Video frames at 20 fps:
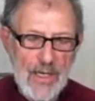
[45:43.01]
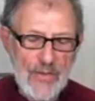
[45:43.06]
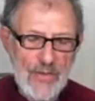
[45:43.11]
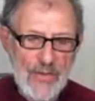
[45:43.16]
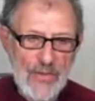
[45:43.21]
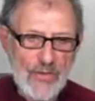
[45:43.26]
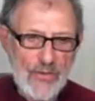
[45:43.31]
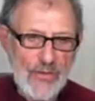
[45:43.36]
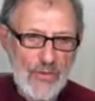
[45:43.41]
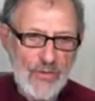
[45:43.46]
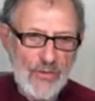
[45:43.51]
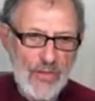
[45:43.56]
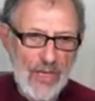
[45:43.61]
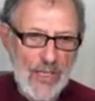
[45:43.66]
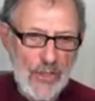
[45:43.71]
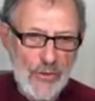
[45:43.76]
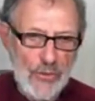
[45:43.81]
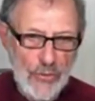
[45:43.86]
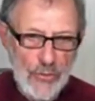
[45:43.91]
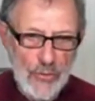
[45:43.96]
this is
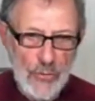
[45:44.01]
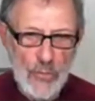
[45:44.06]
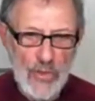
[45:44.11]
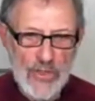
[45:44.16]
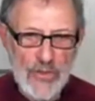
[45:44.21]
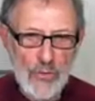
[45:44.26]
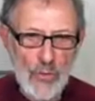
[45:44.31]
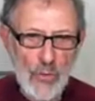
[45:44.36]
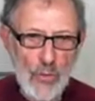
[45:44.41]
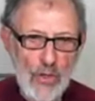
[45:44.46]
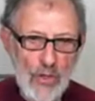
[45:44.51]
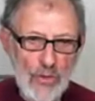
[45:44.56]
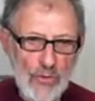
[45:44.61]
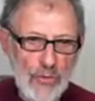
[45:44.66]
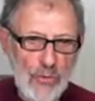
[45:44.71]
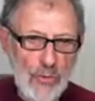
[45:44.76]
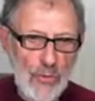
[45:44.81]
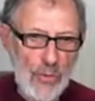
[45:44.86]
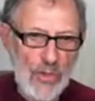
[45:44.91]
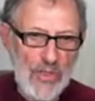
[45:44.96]
what's called
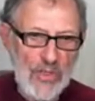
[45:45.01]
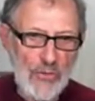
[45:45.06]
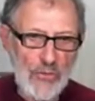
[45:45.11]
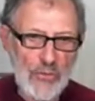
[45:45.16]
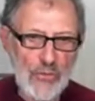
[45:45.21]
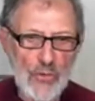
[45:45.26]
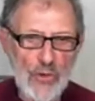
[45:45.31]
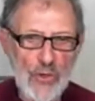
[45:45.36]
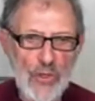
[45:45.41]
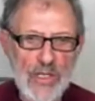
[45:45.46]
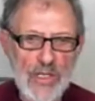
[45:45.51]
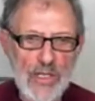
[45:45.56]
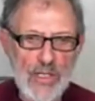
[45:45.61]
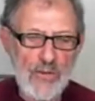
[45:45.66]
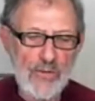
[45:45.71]
short circuit